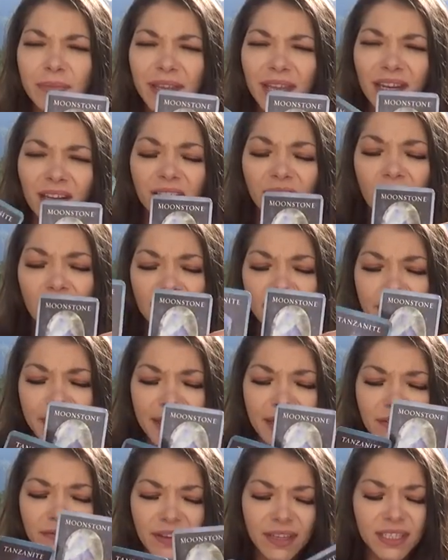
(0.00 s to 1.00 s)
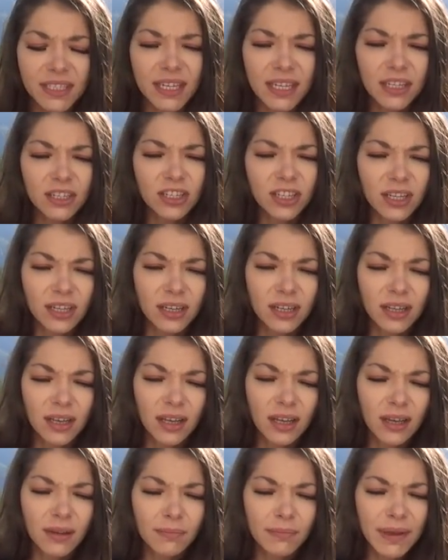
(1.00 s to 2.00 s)
coming in. A lot of manifestation
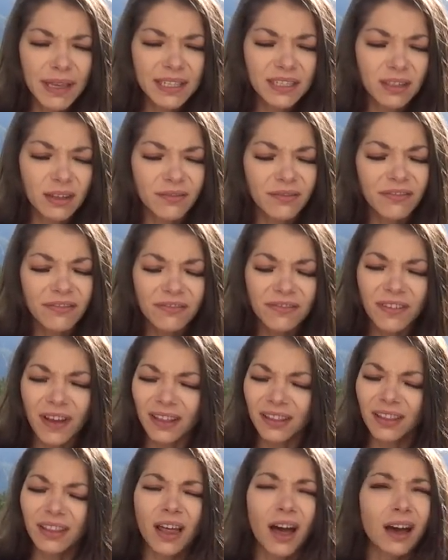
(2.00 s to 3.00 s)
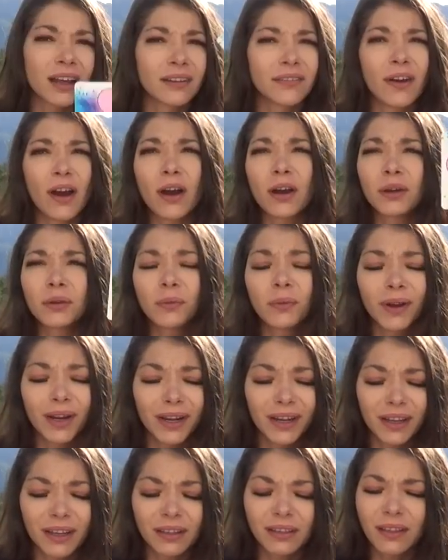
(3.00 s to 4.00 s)
based on a lot of hard
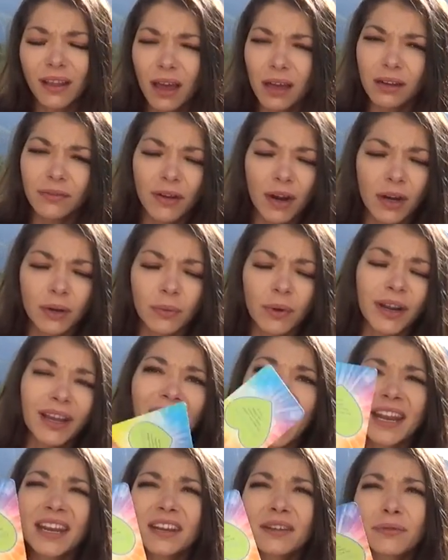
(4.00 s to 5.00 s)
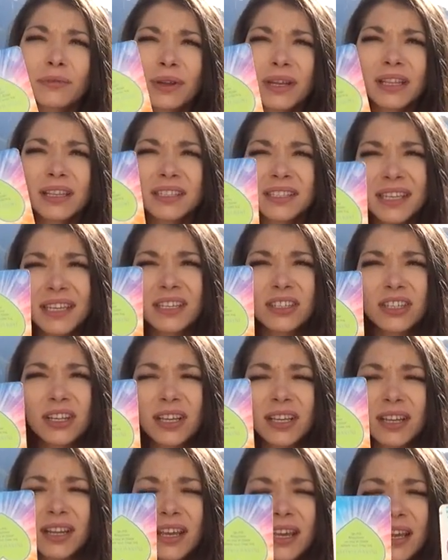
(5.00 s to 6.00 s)
work. And a realization